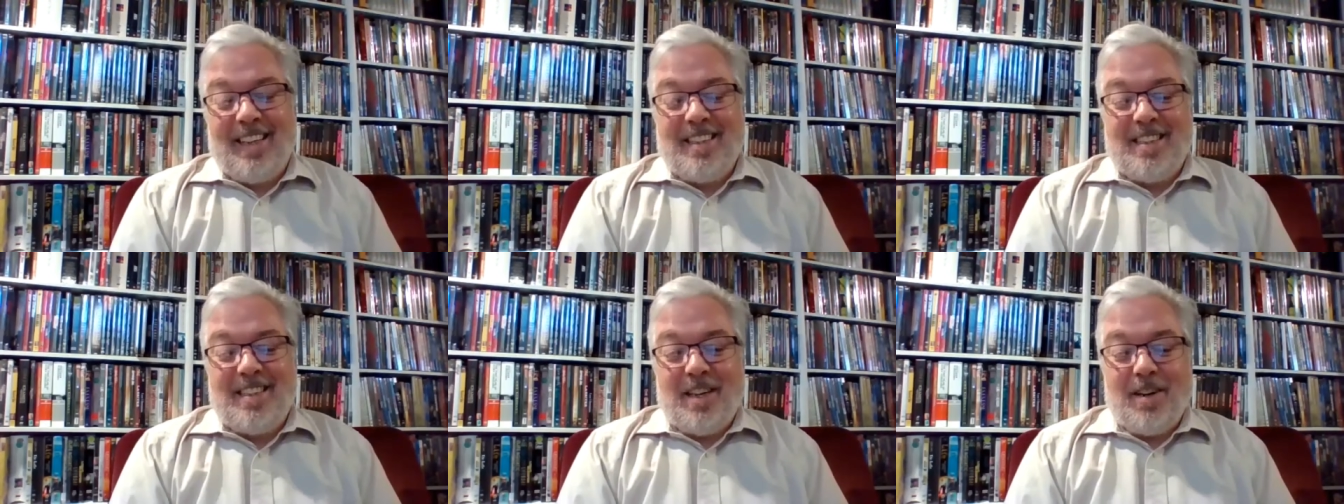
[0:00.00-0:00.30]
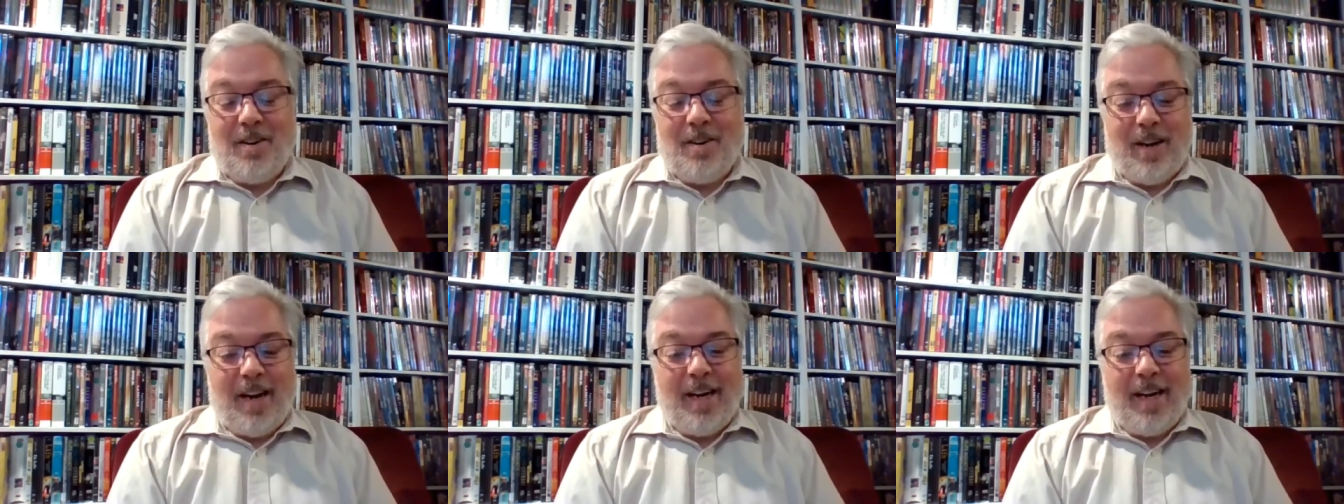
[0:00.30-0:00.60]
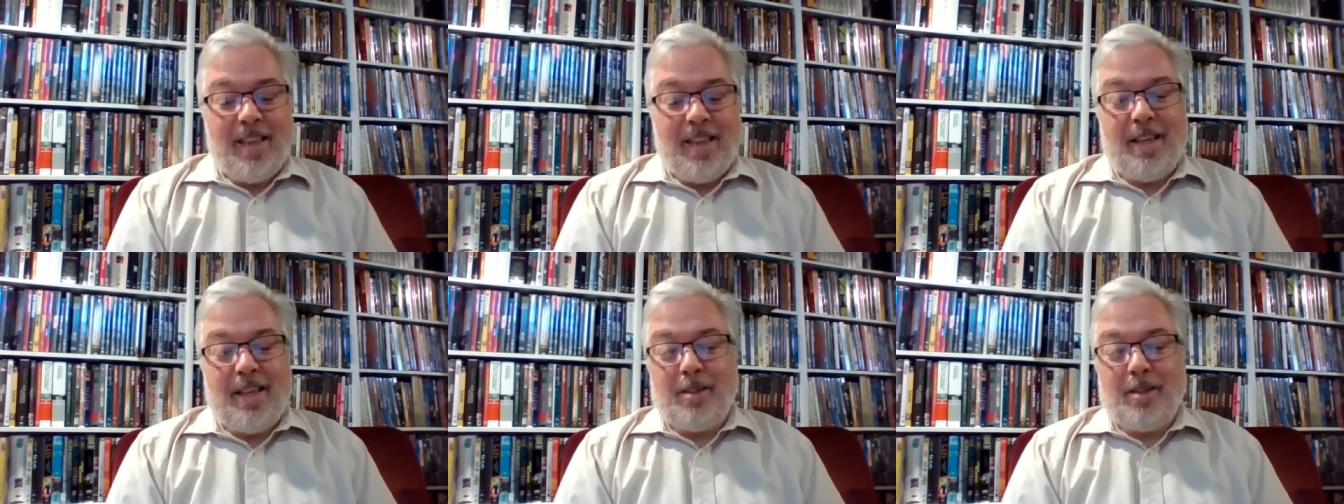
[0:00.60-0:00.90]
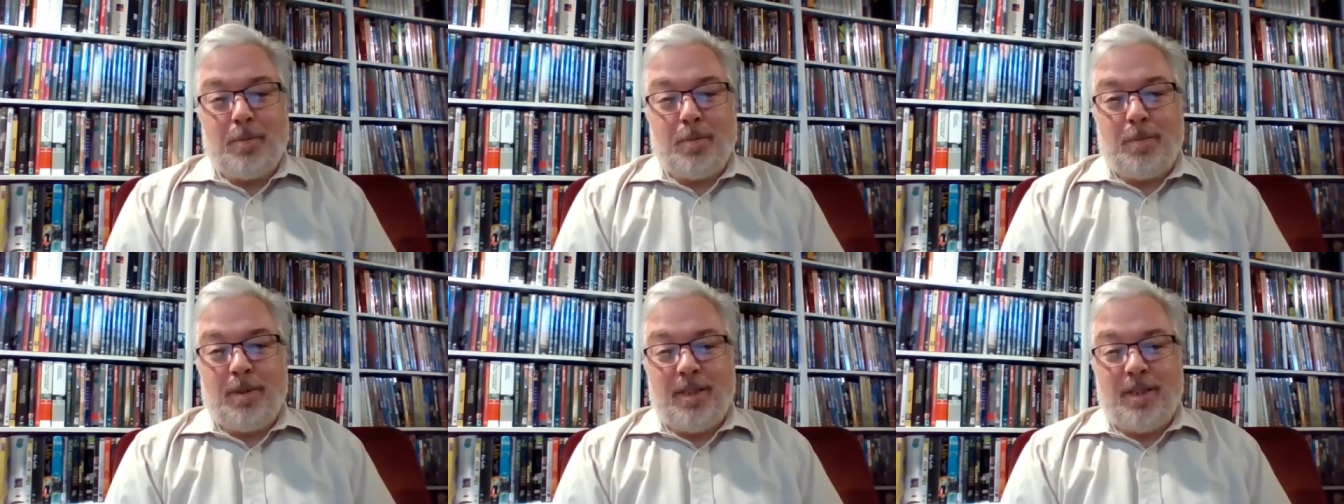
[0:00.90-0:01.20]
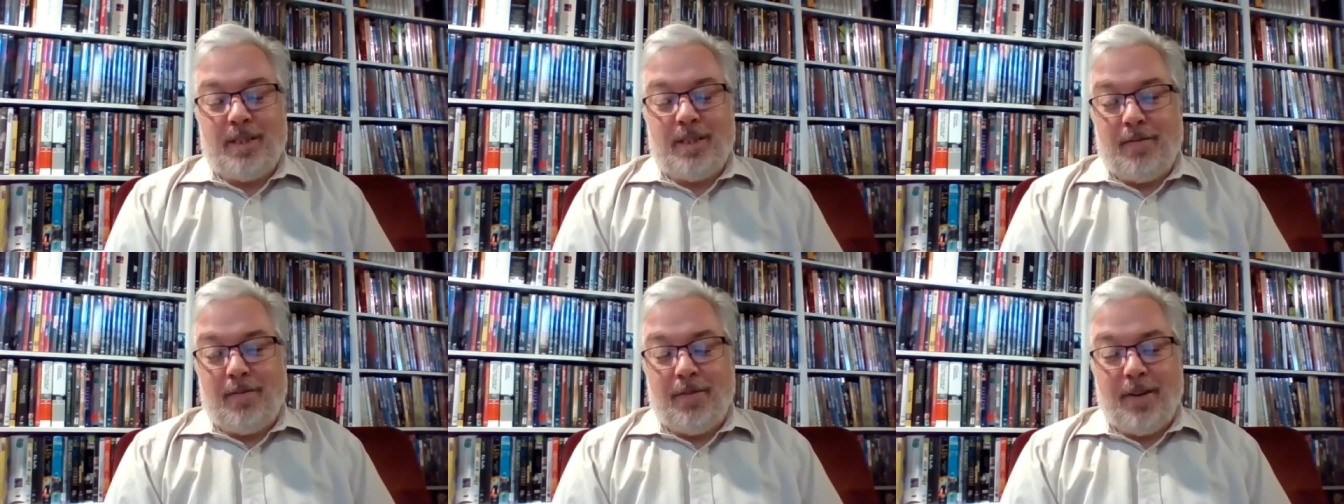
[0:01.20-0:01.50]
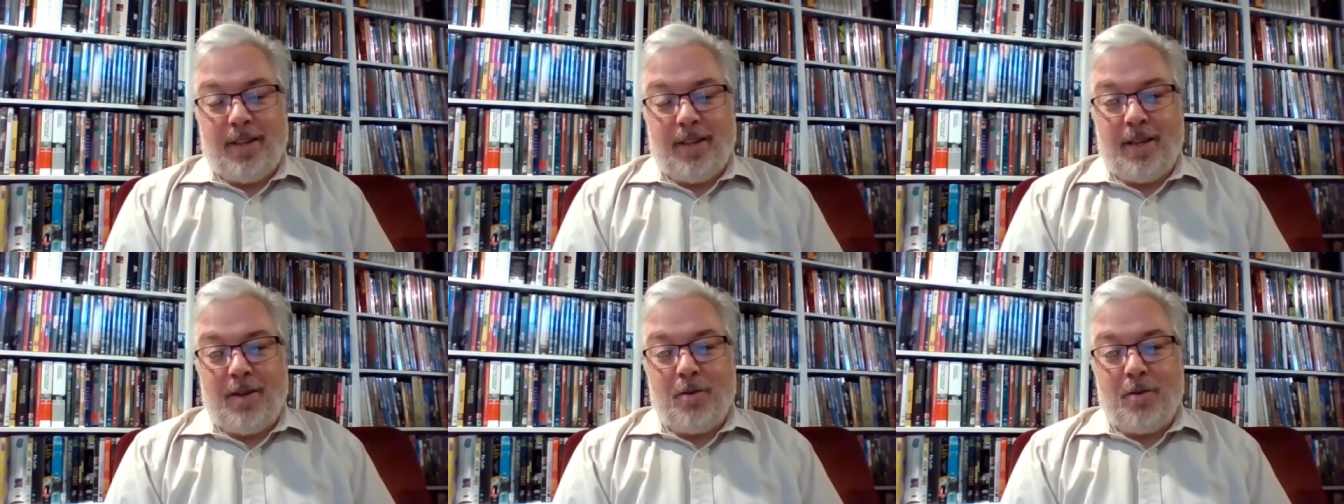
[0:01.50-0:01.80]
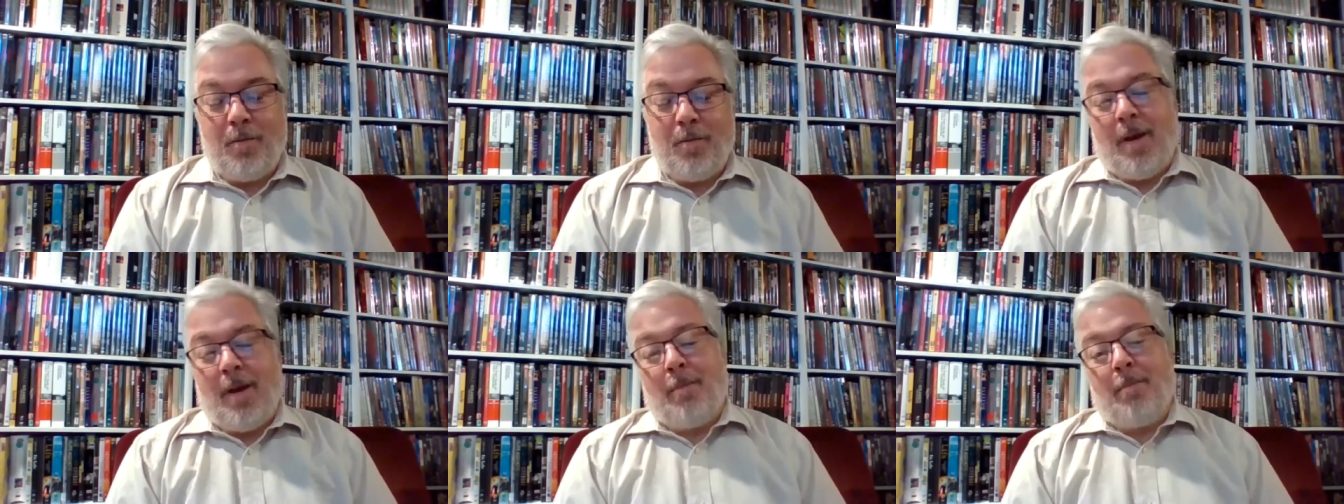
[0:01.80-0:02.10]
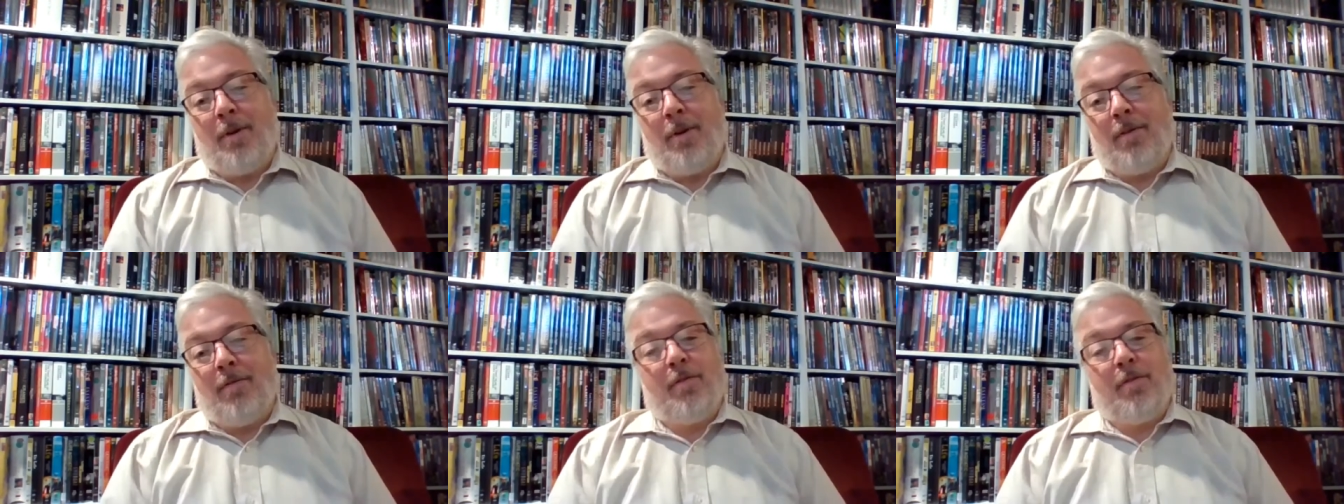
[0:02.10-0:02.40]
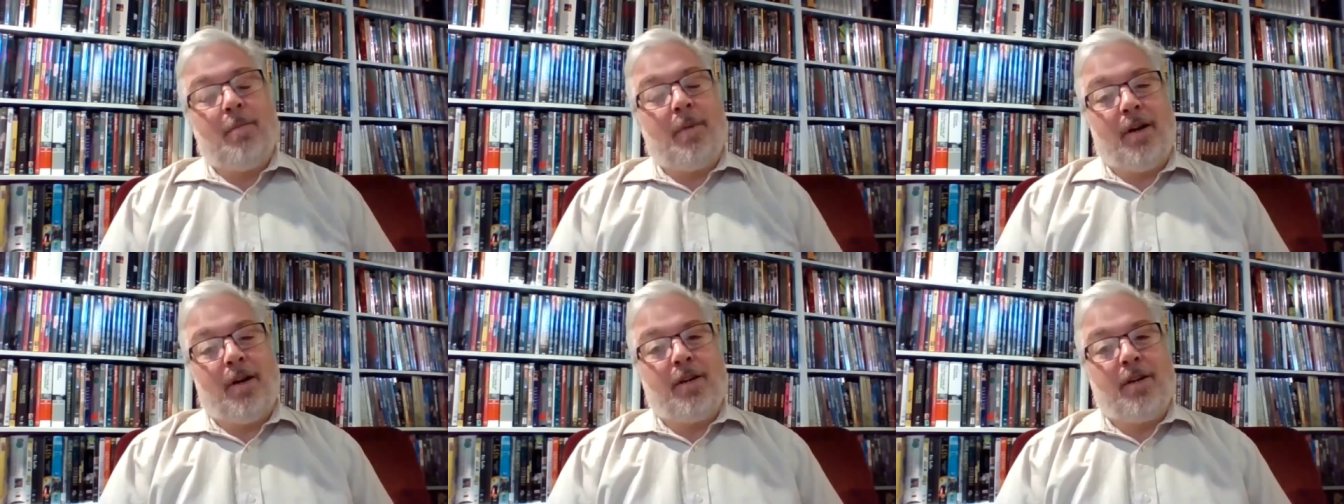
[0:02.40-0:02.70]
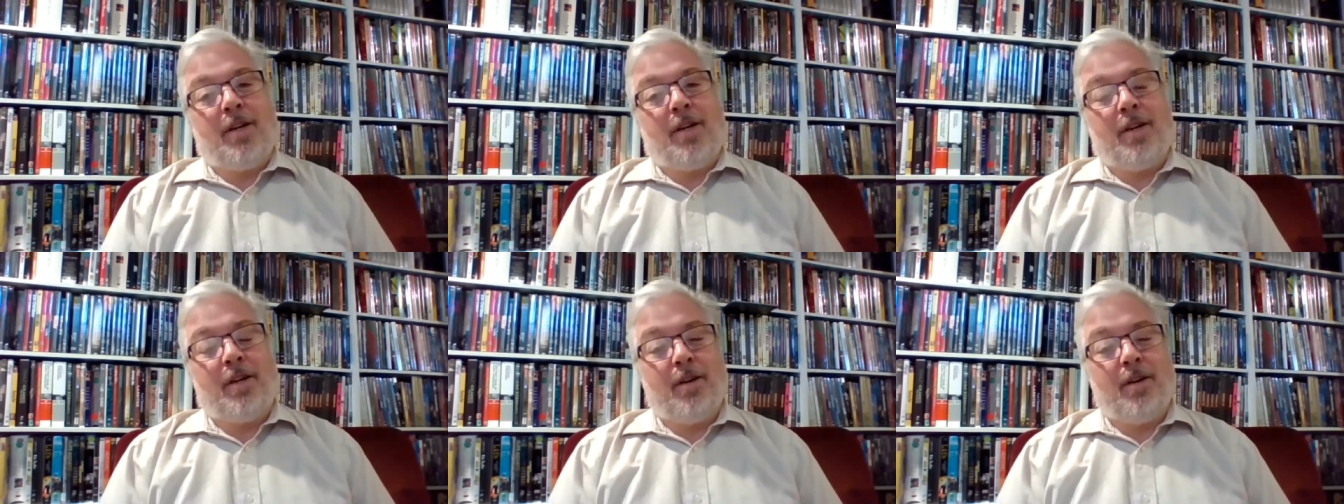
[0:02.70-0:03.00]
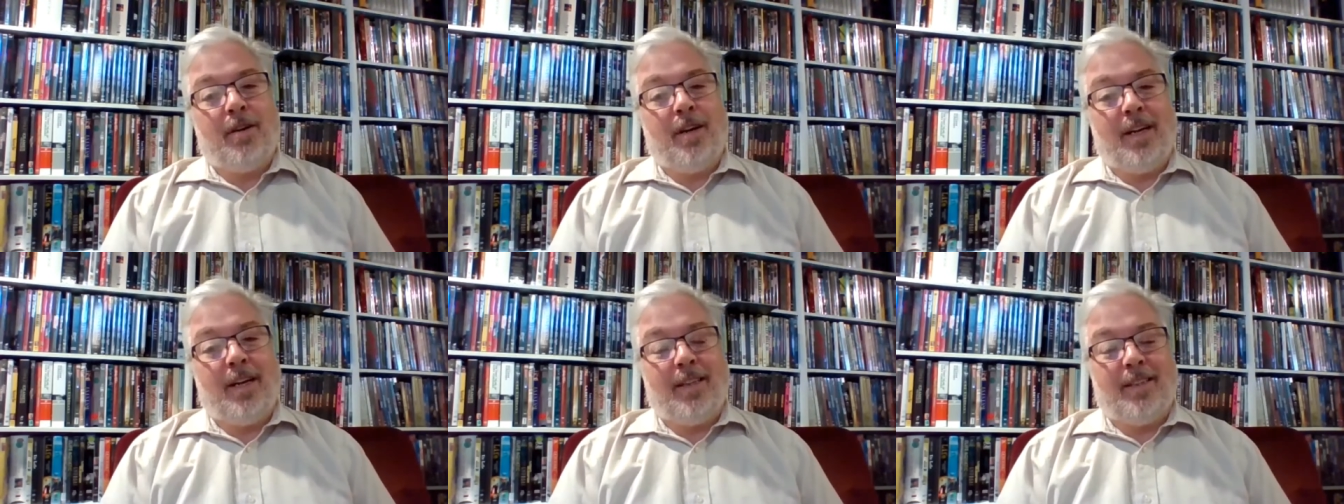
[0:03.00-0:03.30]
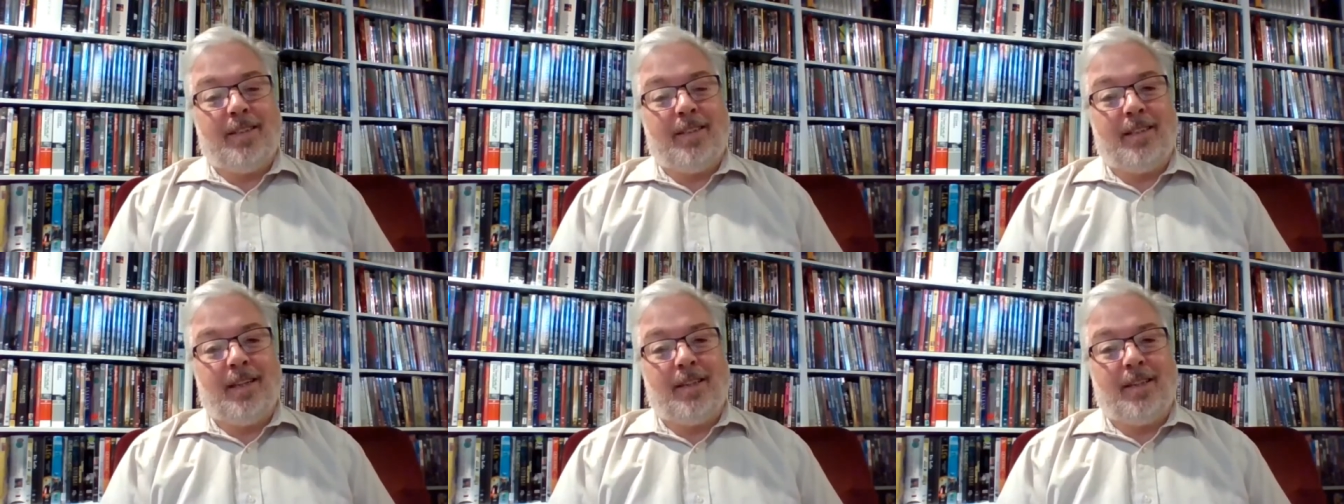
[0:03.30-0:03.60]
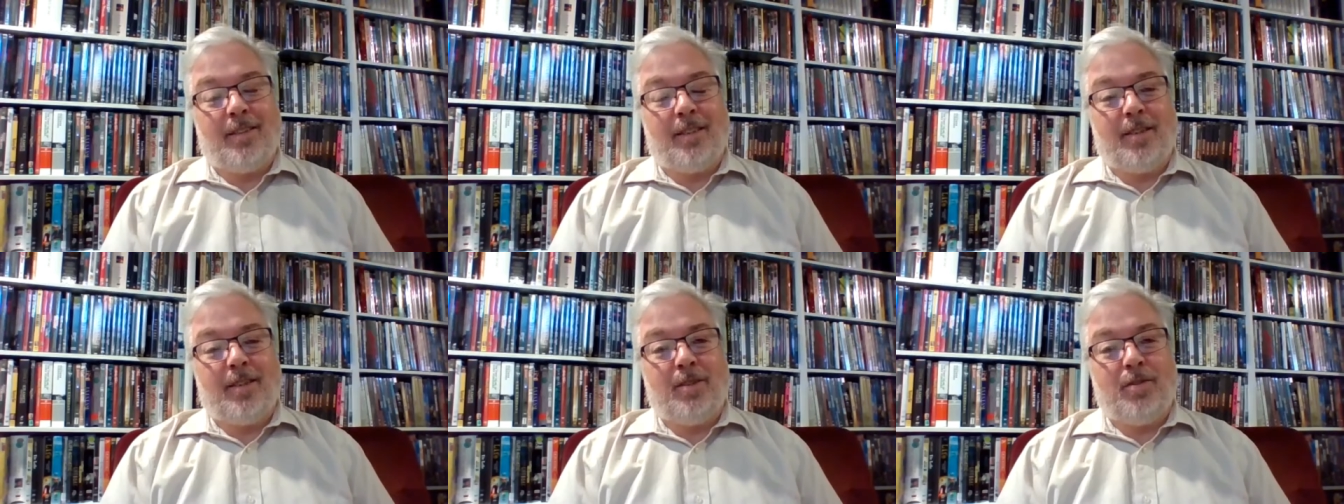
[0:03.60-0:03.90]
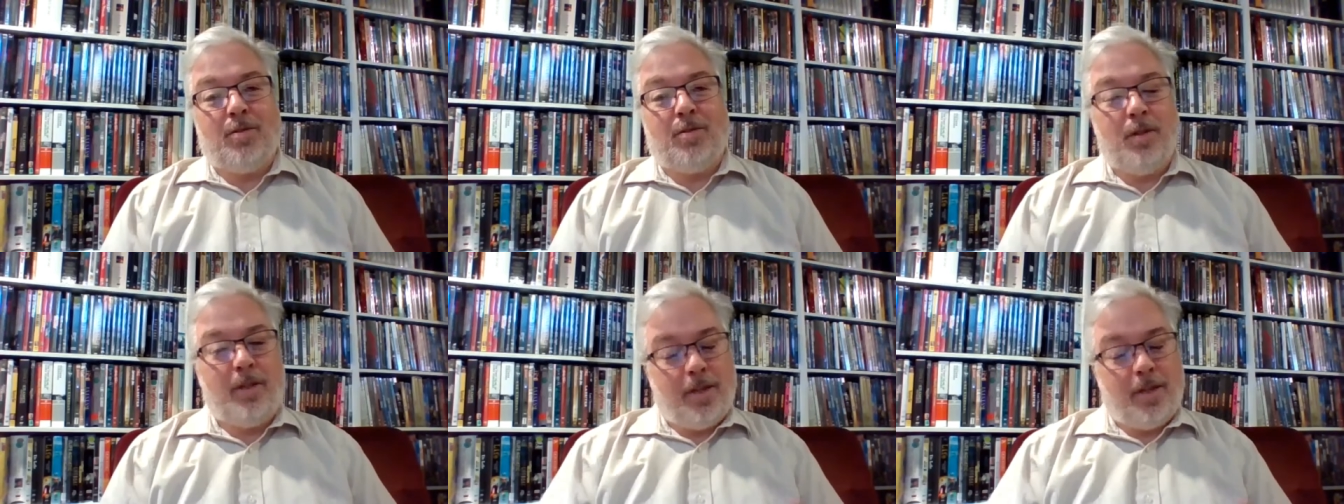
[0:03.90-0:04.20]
Is there anything specific that you remember from our year at the Selznick School